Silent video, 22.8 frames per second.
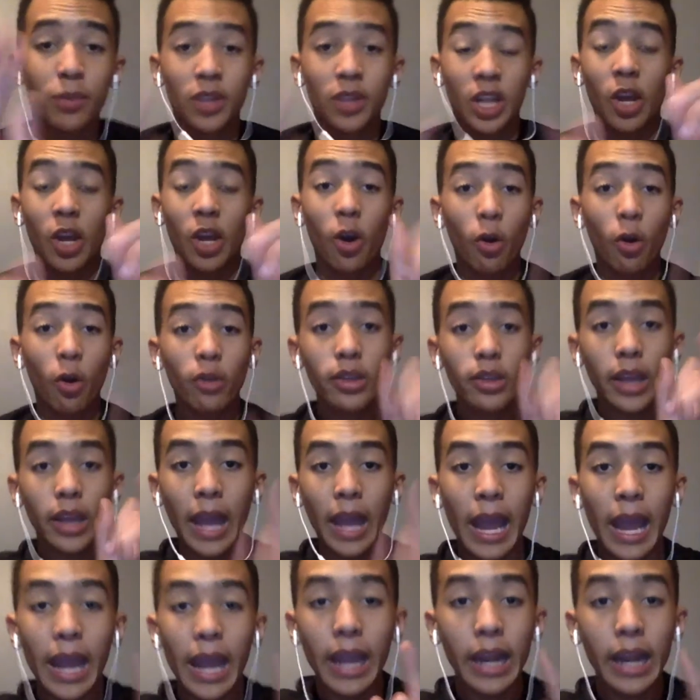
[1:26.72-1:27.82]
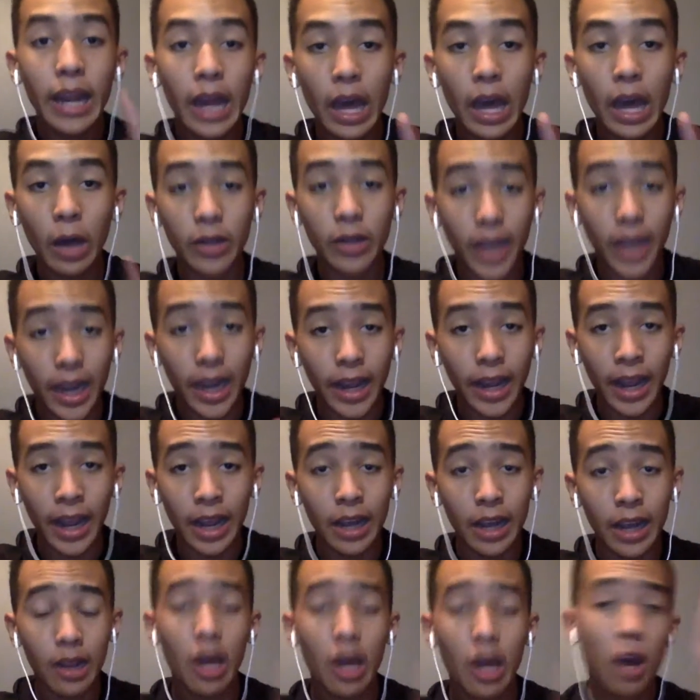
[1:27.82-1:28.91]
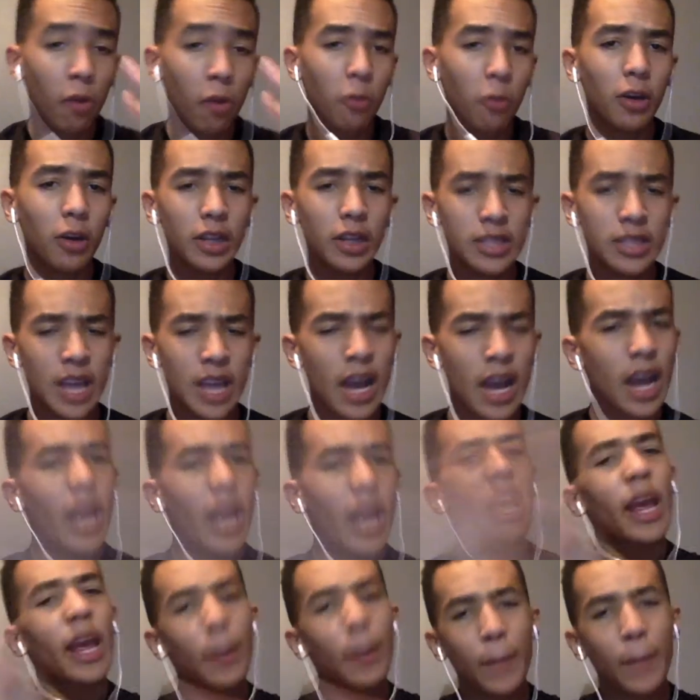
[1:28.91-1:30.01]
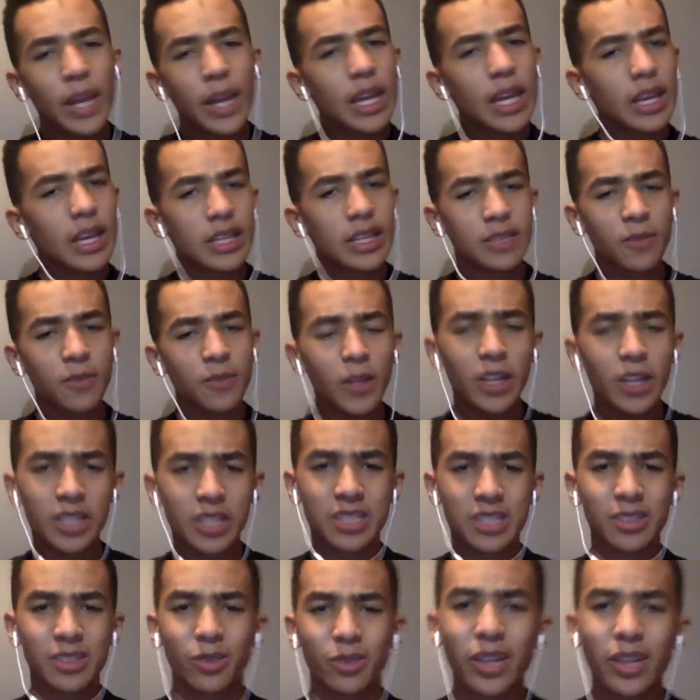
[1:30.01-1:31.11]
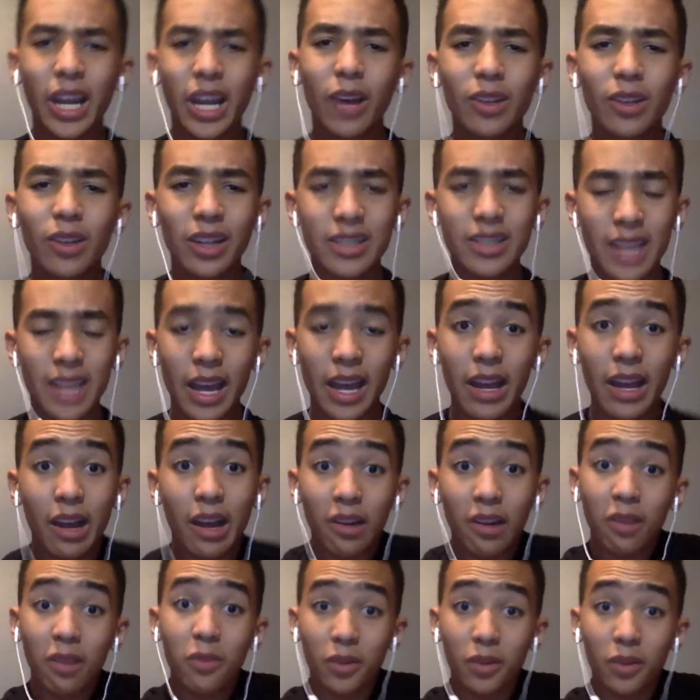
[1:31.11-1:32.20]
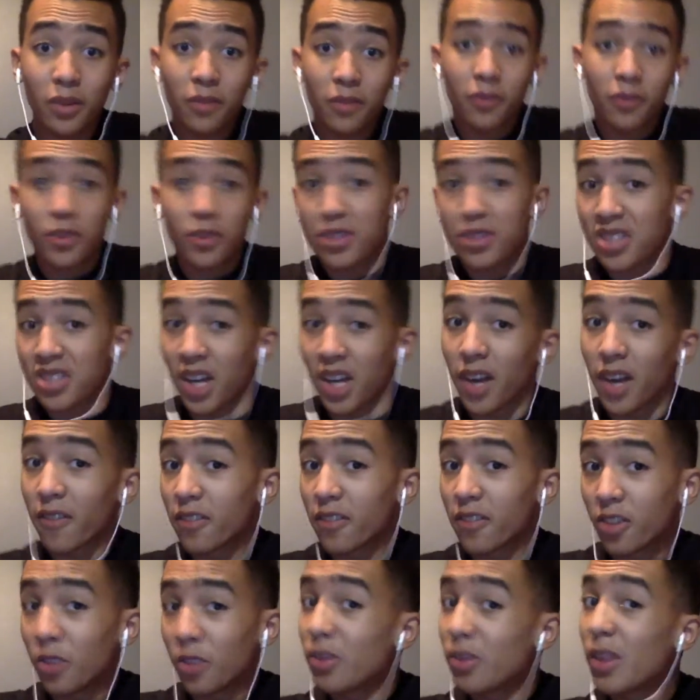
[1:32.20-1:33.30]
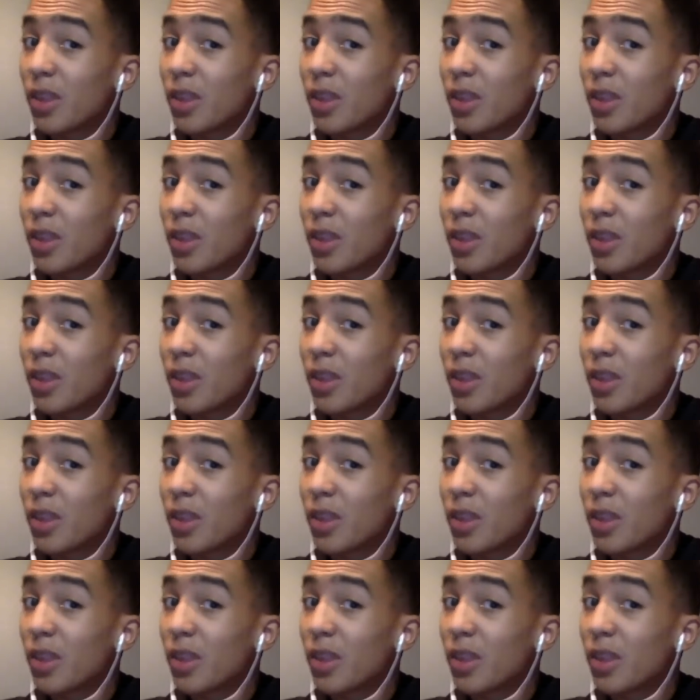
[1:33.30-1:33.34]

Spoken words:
point. The only handheld I had was a PS Vita. So now let's head on over first off to